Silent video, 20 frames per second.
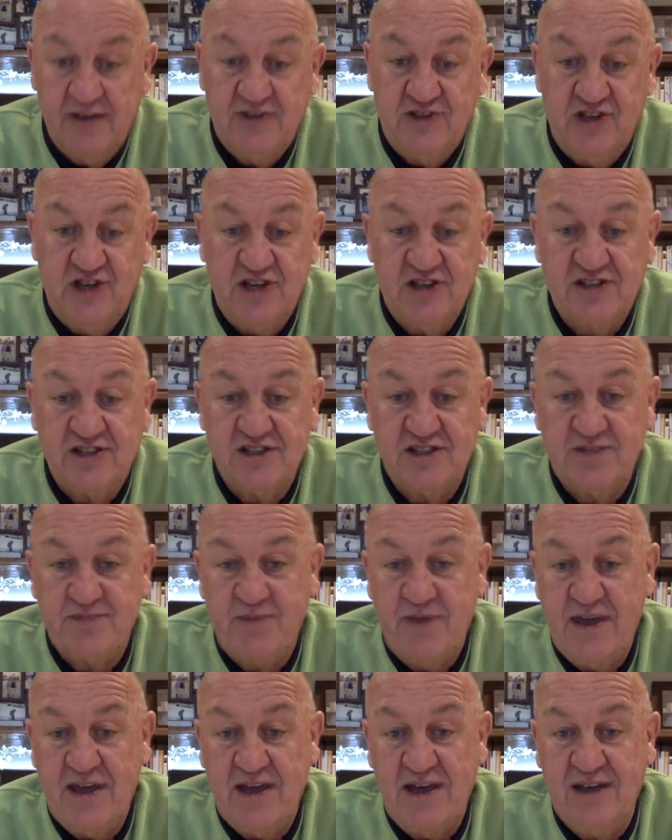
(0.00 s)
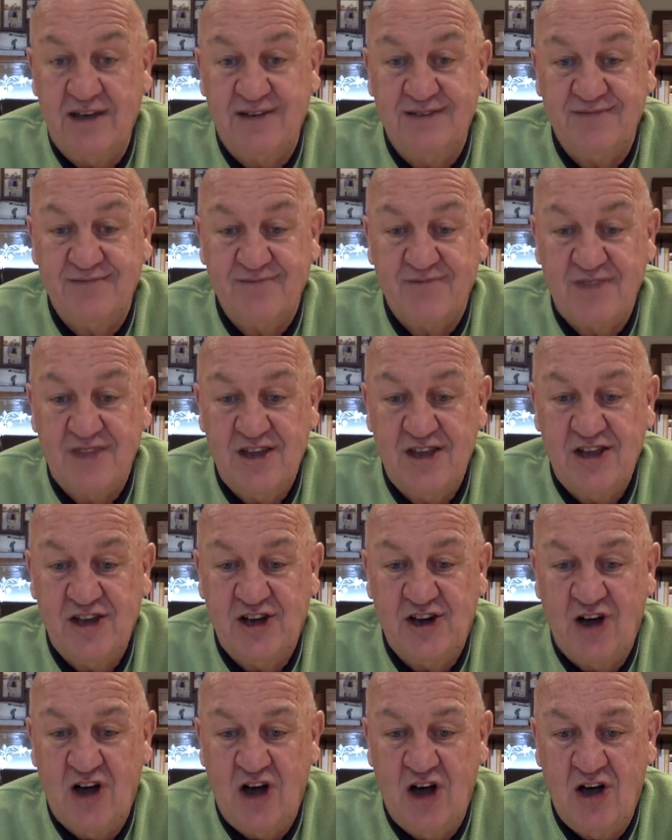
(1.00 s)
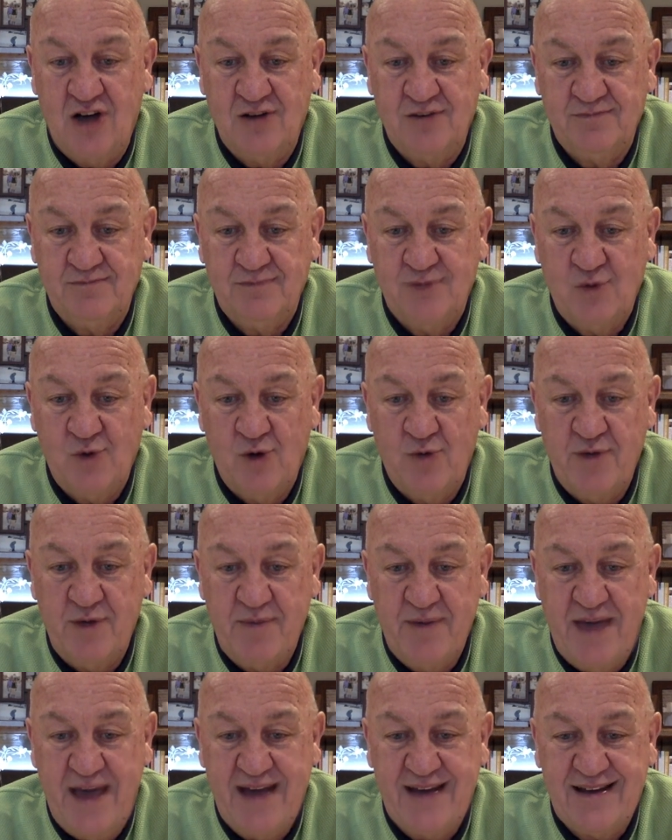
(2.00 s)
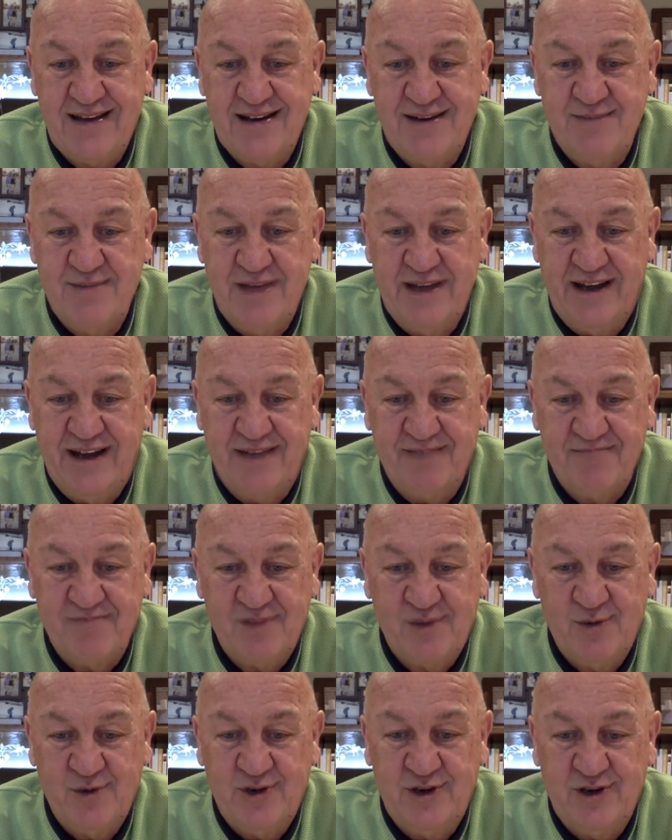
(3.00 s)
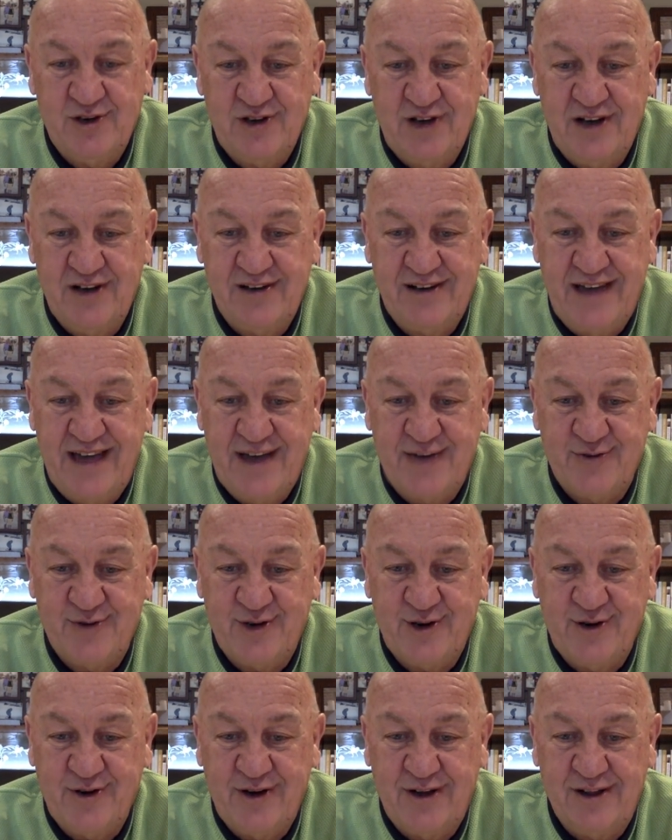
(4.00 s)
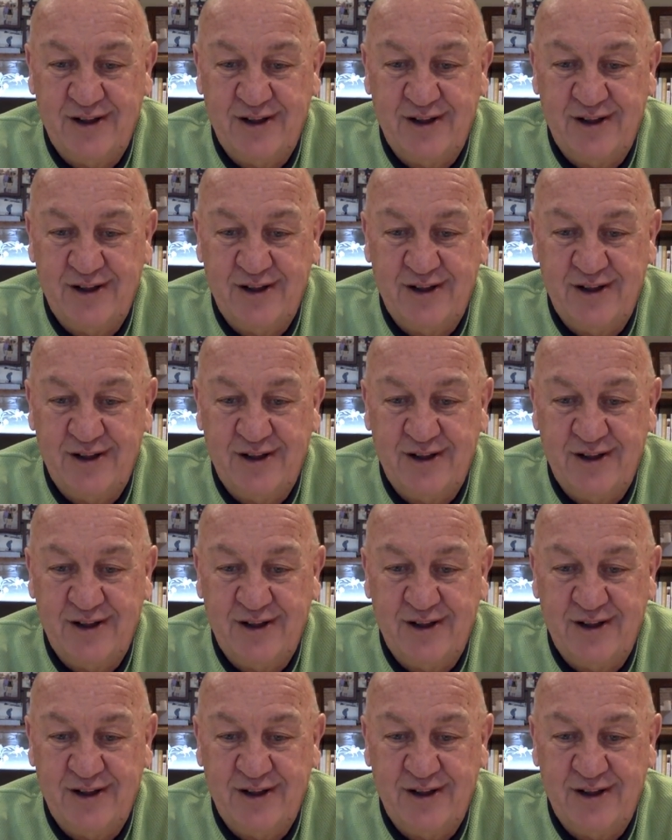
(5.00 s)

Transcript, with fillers: Jesus Paid It All. We'll be back in a minute when you're done gathering your